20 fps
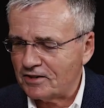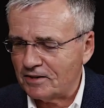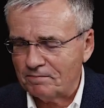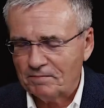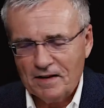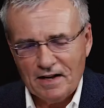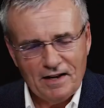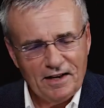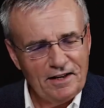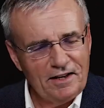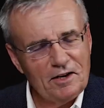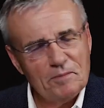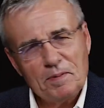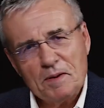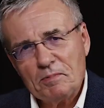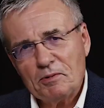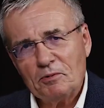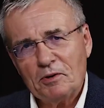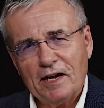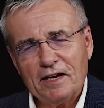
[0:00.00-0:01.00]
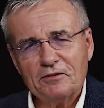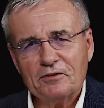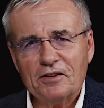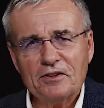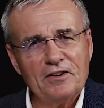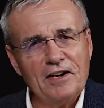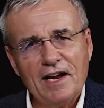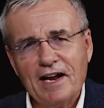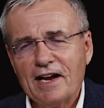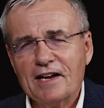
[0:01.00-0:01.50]
And, you know, people had
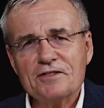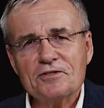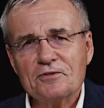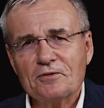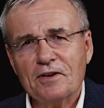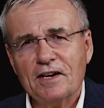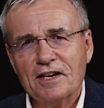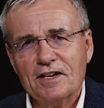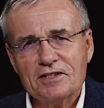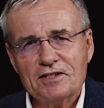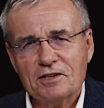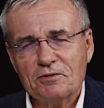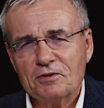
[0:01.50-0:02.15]
their hands raised.